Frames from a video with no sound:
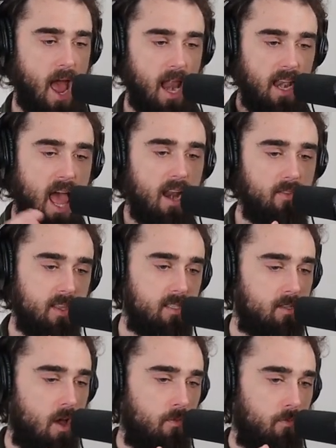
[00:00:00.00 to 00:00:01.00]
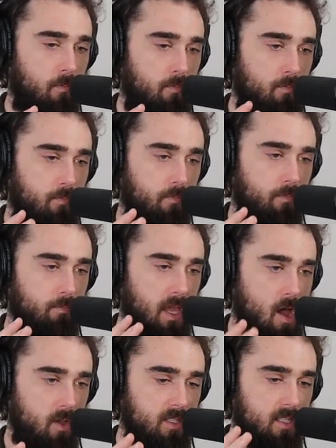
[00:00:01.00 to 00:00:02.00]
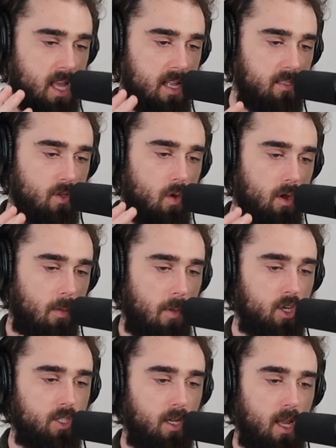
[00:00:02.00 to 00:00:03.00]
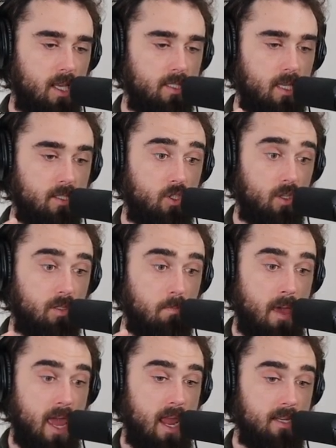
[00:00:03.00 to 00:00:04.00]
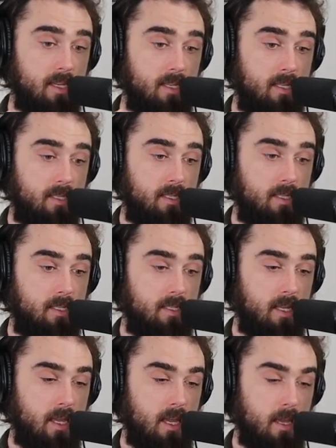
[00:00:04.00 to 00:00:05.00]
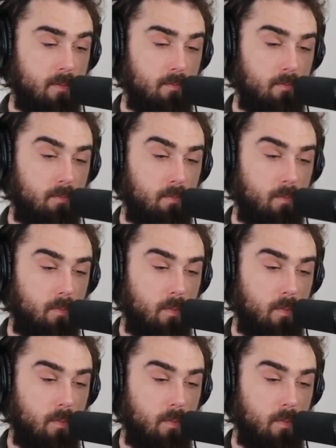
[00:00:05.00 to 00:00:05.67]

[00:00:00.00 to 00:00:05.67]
A lot of this stuff, because it's got so commercialized, has just made it seem